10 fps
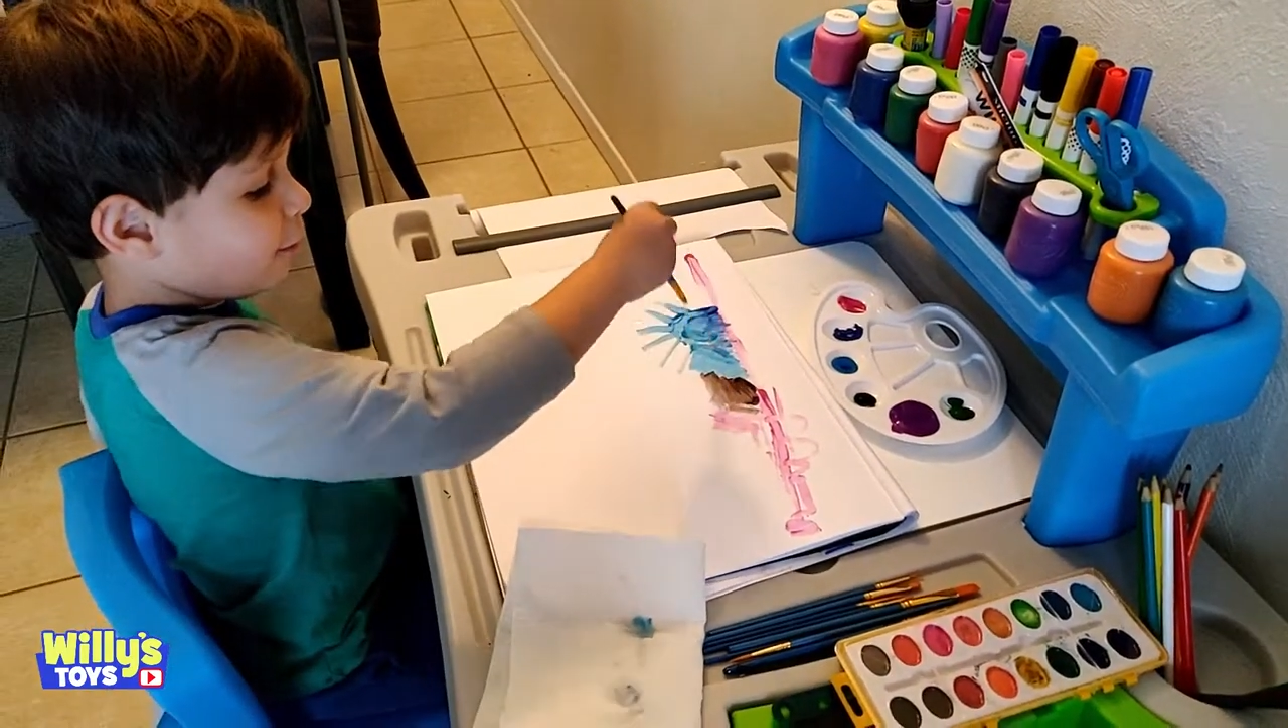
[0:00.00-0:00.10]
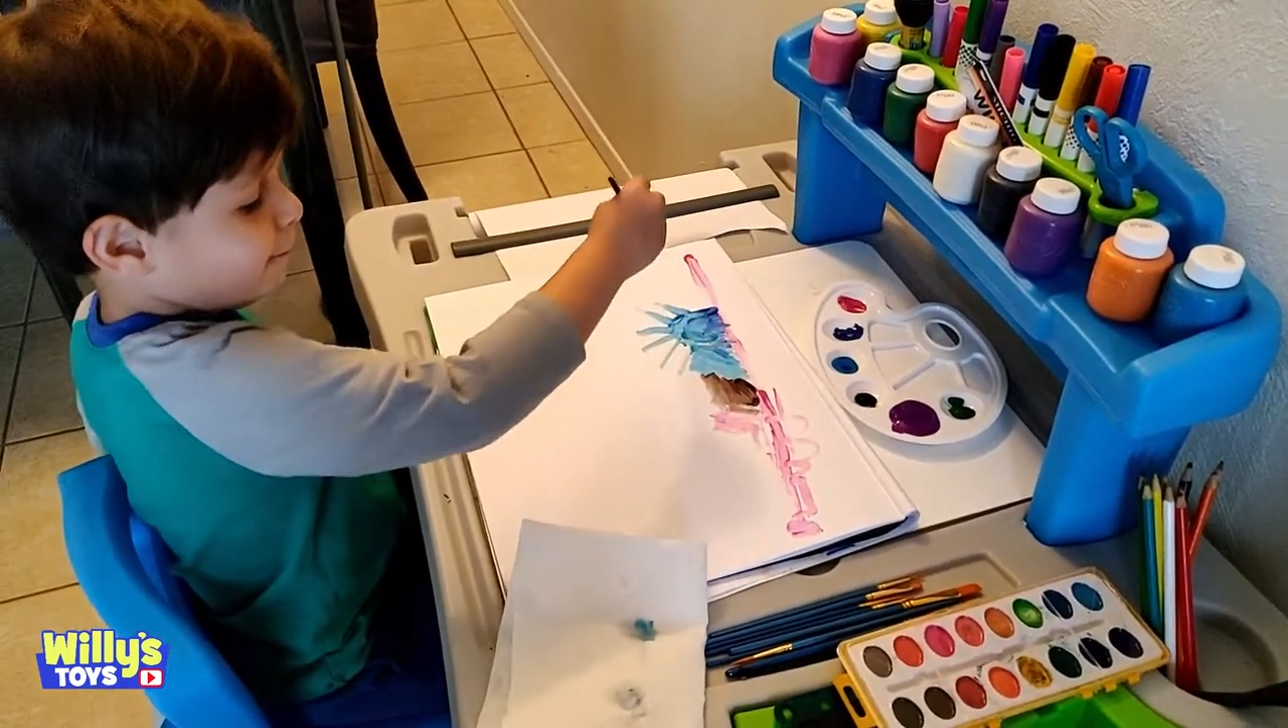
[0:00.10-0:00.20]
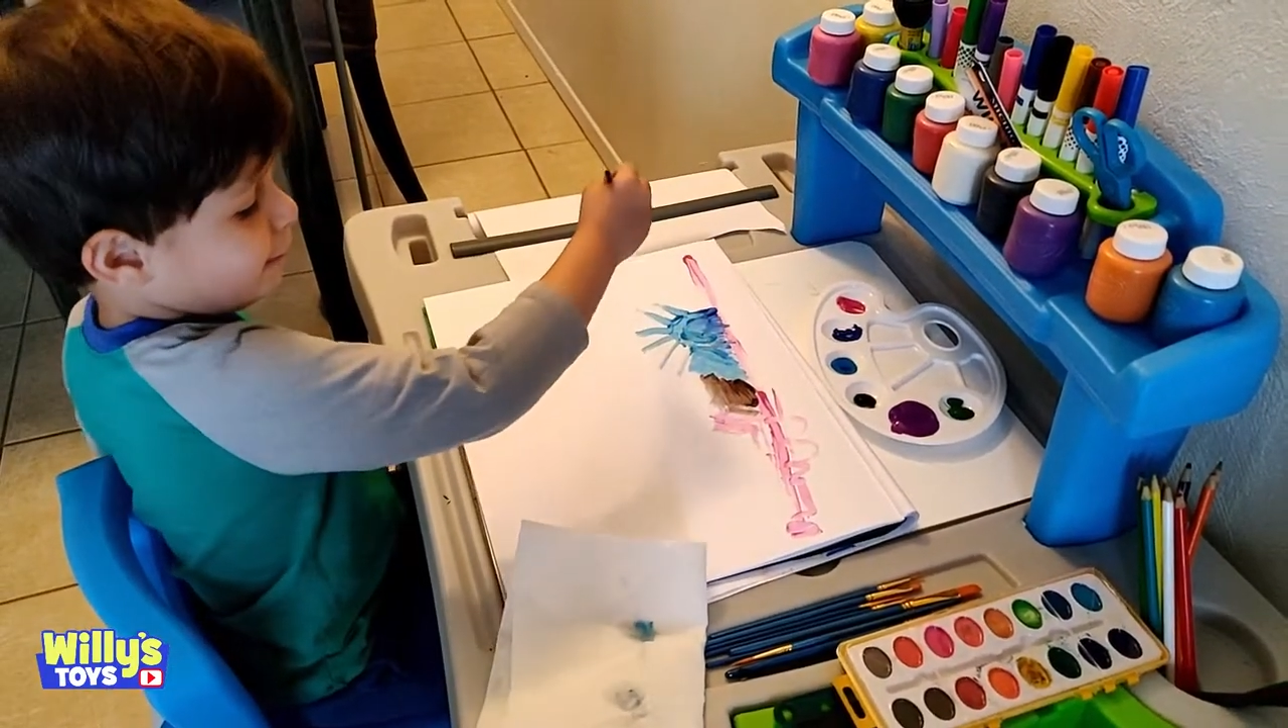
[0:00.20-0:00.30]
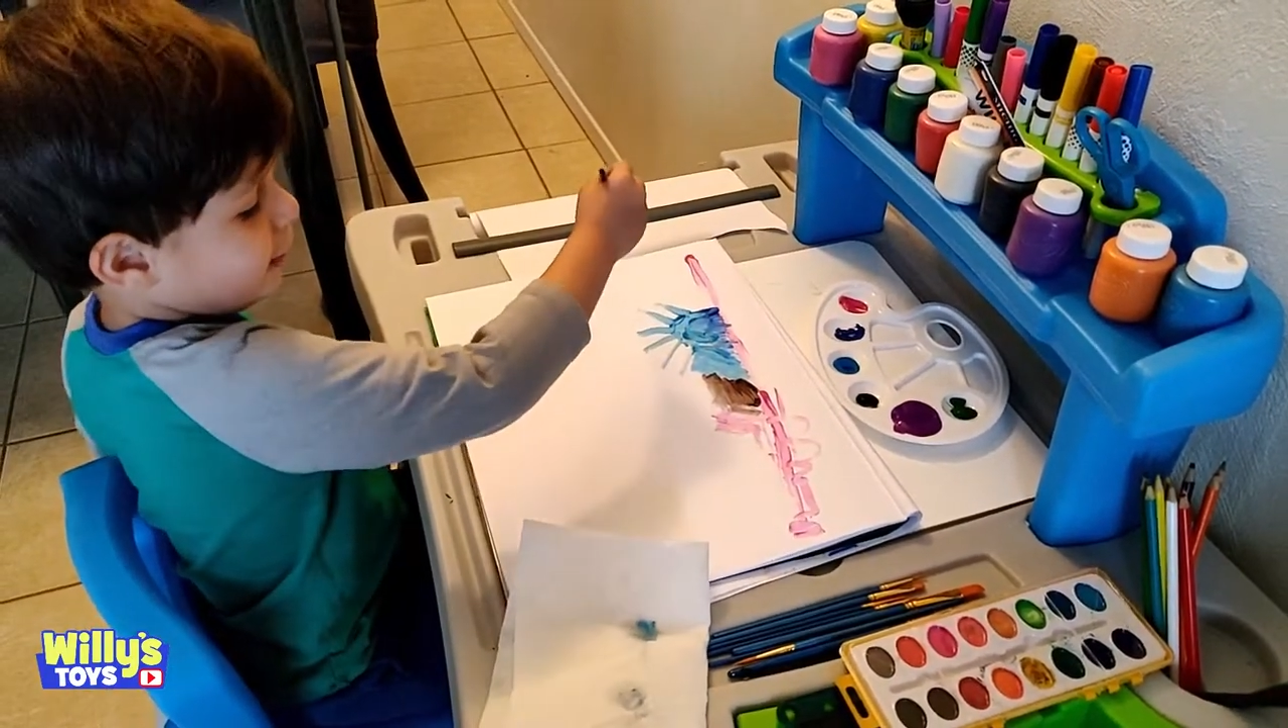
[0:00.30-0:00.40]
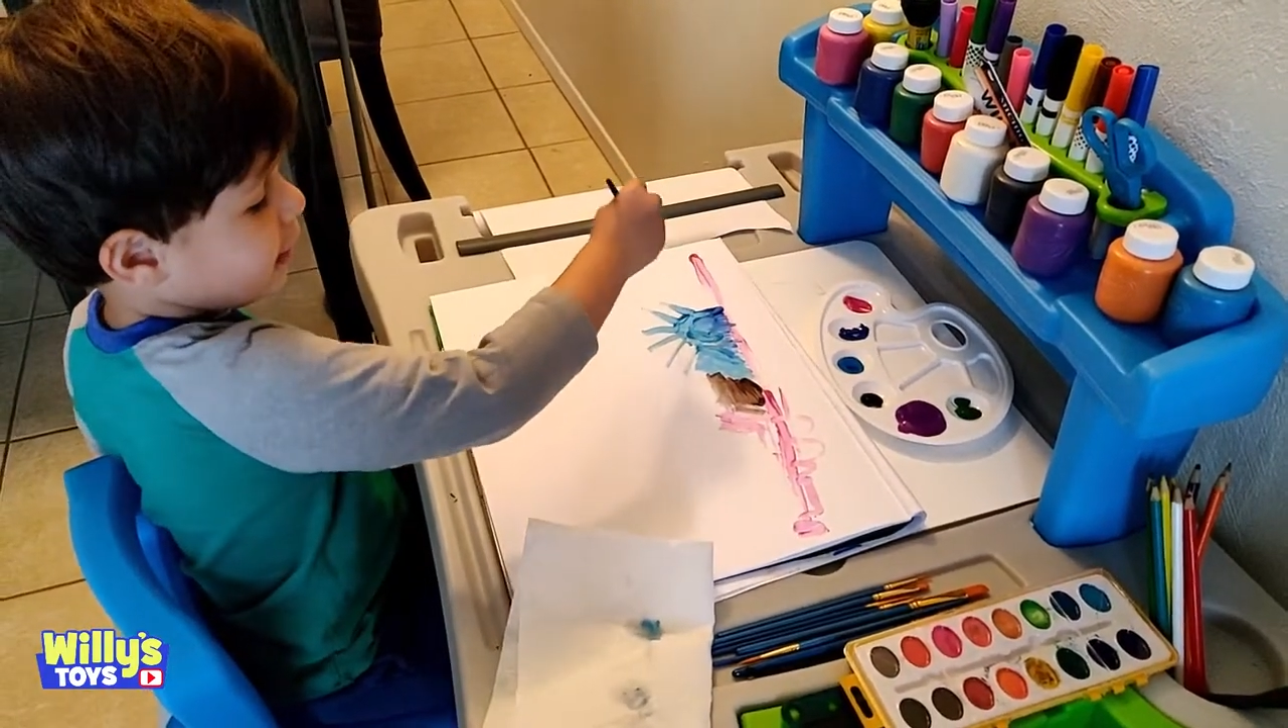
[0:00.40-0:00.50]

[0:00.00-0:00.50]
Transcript: with